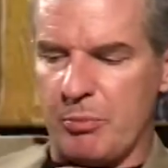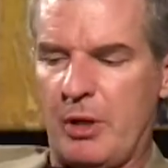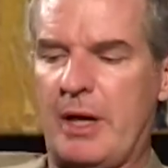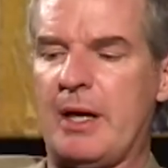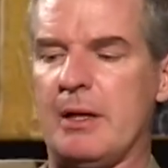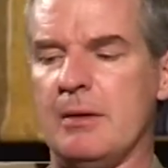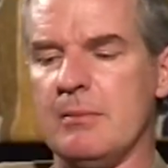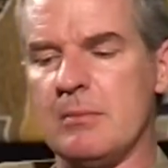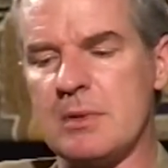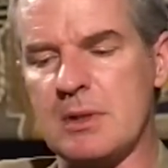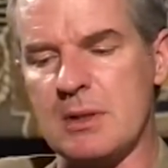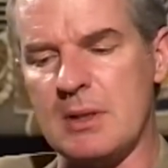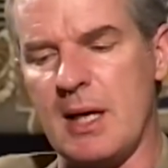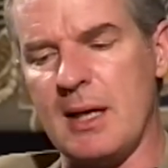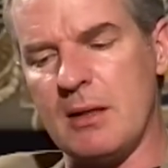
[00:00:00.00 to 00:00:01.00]
played
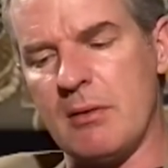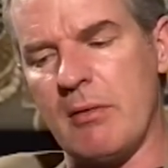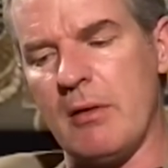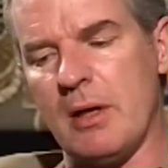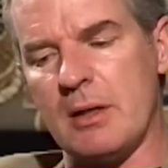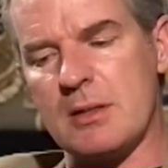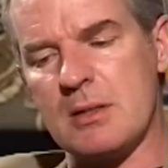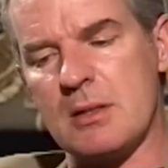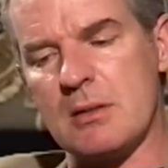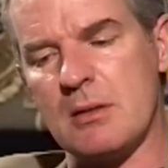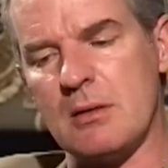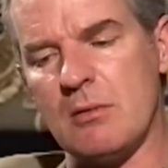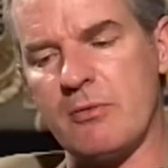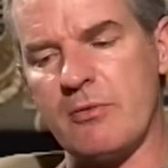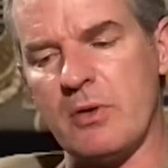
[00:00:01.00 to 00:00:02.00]
to date that
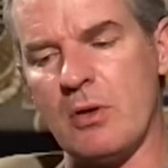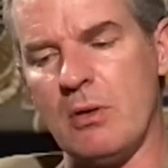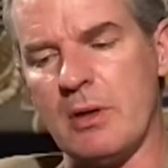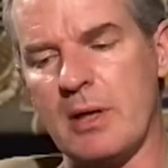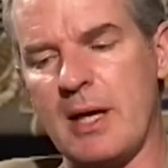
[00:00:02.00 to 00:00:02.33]
you feel